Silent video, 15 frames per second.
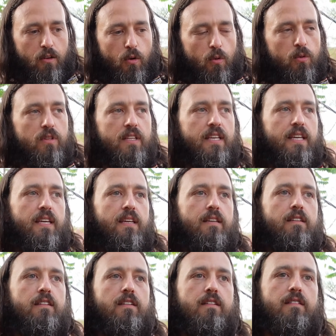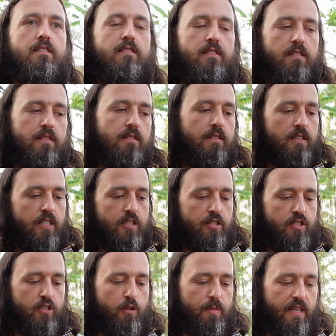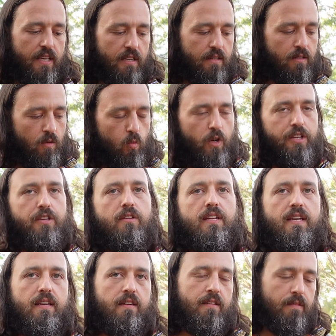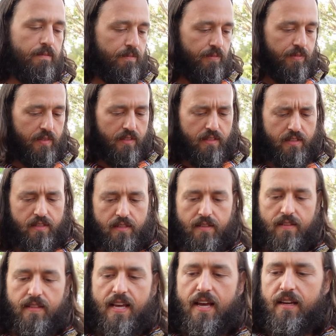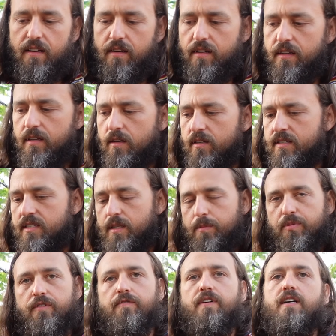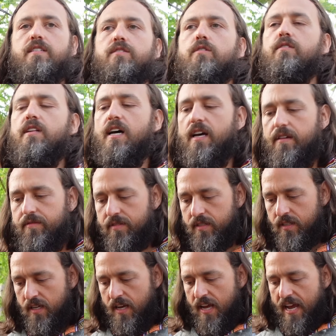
only consuming what you need that simplifies our lives.